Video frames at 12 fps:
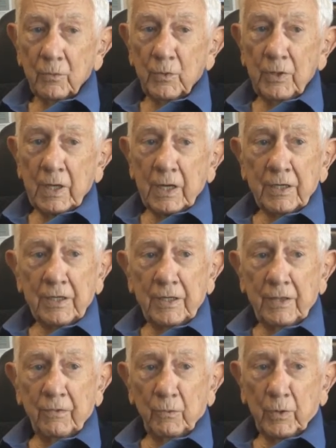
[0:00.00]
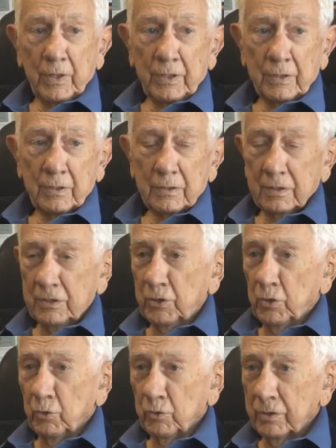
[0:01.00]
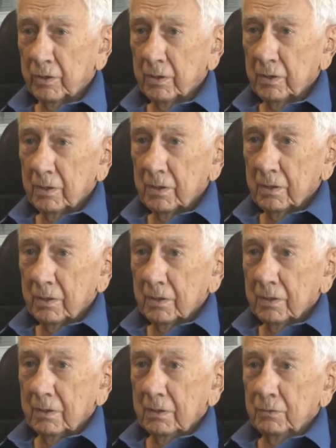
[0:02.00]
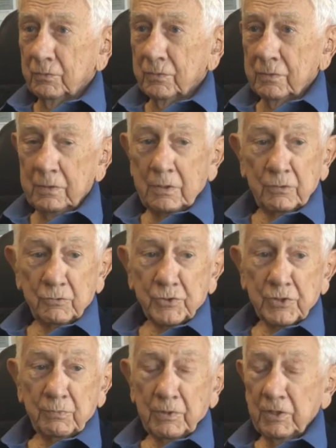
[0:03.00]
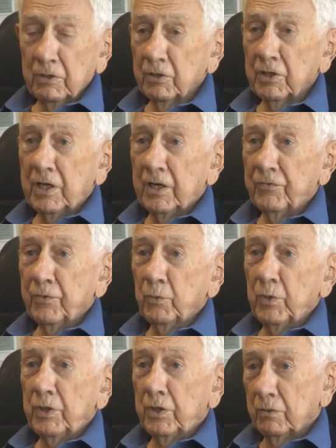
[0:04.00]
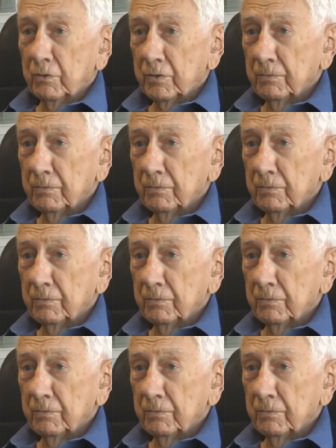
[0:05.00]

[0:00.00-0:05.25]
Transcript: we had another way unknown, and it was simply looking out the window.